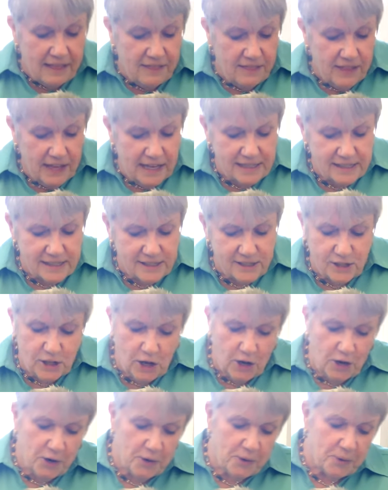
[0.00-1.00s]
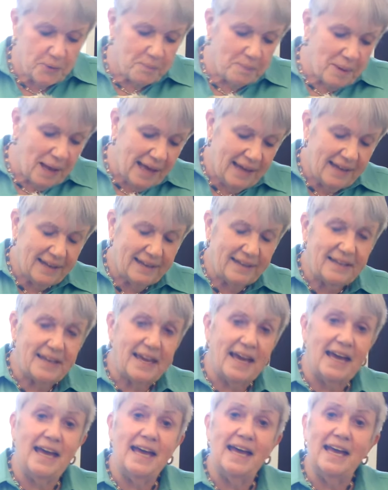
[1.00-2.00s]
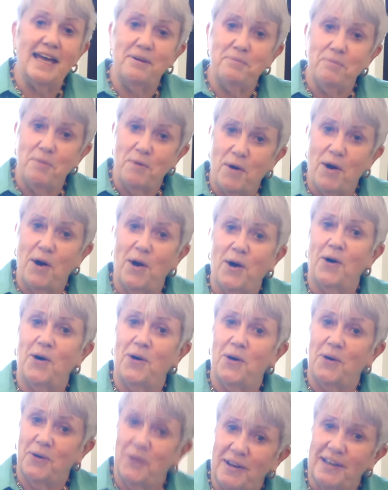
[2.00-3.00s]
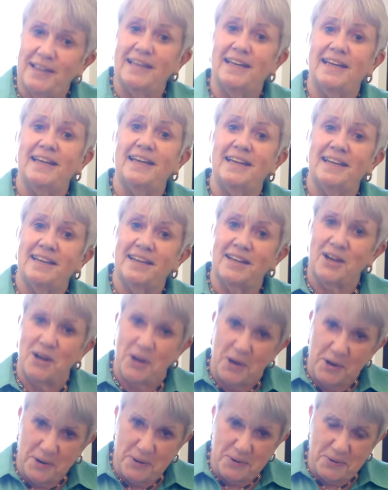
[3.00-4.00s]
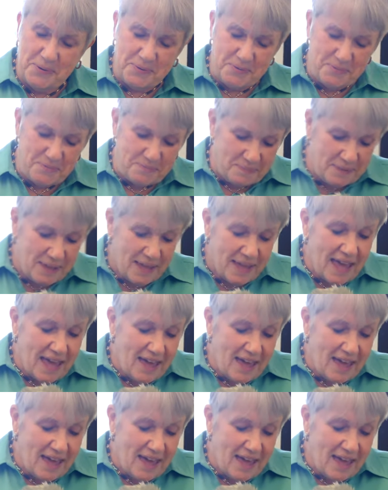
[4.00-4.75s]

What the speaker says: This old man came rolling home.